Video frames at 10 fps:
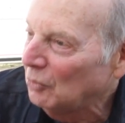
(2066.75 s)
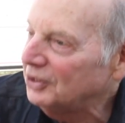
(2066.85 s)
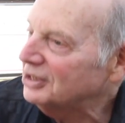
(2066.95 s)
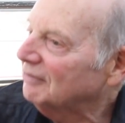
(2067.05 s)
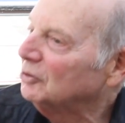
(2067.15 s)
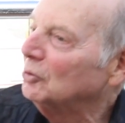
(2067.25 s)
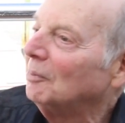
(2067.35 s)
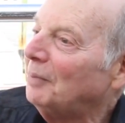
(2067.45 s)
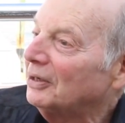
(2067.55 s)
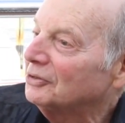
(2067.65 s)
We just have to do
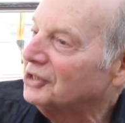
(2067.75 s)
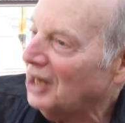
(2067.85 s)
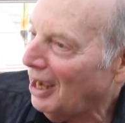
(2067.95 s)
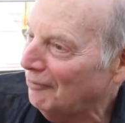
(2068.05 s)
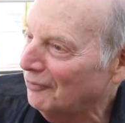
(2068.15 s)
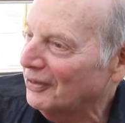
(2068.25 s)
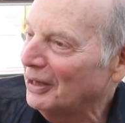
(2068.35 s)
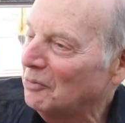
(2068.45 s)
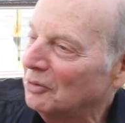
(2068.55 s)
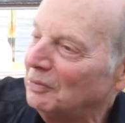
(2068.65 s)
a better job for
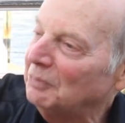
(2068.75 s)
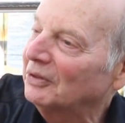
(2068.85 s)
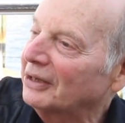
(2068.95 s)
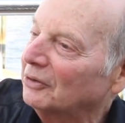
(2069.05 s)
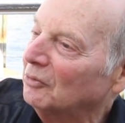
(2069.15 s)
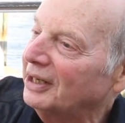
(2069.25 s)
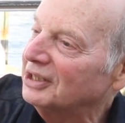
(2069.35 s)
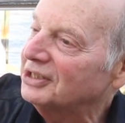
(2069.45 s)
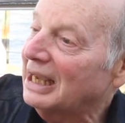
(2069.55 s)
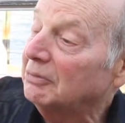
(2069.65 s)
them with people that are already
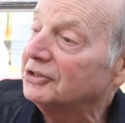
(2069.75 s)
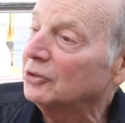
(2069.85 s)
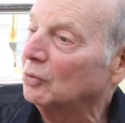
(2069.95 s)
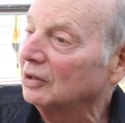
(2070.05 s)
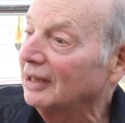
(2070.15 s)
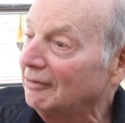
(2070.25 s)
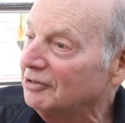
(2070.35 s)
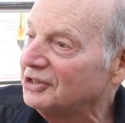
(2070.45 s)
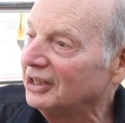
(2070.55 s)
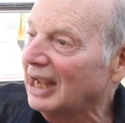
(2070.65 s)
established. So we're
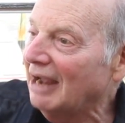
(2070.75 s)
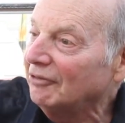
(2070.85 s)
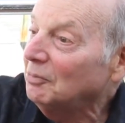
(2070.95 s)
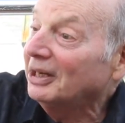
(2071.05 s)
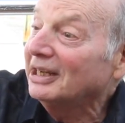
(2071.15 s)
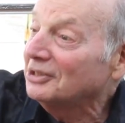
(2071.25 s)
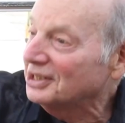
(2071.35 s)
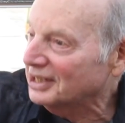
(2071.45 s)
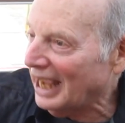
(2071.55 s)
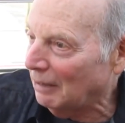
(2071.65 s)
leveraging everybody
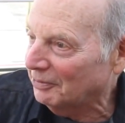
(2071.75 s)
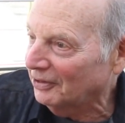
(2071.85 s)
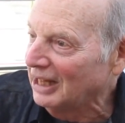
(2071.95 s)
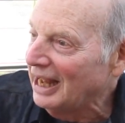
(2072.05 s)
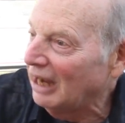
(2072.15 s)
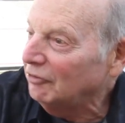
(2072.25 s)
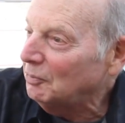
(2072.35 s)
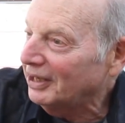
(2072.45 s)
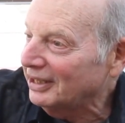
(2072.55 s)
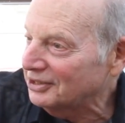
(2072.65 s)
else's capital,
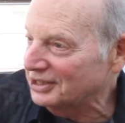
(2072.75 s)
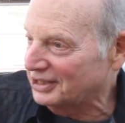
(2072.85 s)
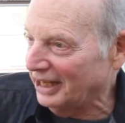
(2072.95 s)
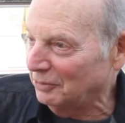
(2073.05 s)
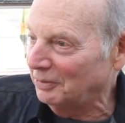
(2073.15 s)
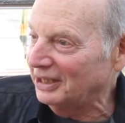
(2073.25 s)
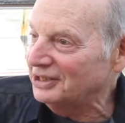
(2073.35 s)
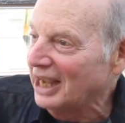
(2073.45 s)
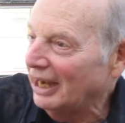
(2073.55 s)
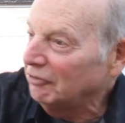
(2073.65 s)
everybody else's
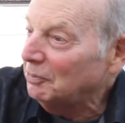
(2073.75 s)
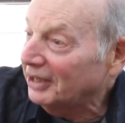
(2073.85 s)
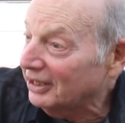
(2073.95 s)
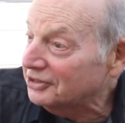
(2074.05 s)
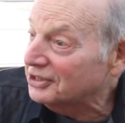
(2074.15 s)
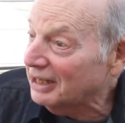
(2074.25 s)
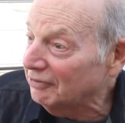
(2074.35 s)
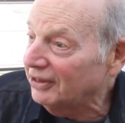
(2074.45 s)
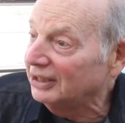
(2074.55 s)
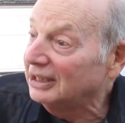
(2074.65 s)
database, everybody else's
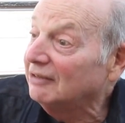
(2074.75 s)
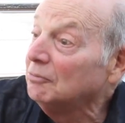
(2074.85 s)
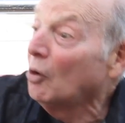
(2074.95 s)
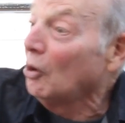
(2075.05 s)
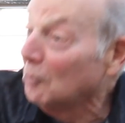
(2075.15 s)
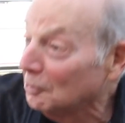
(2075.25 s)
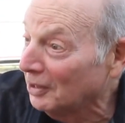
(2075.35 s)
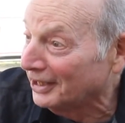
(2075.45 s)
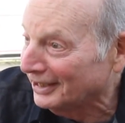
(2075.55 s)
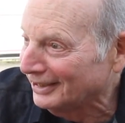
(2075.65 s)
everything to give them all more
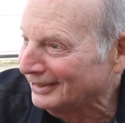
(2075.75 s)
money.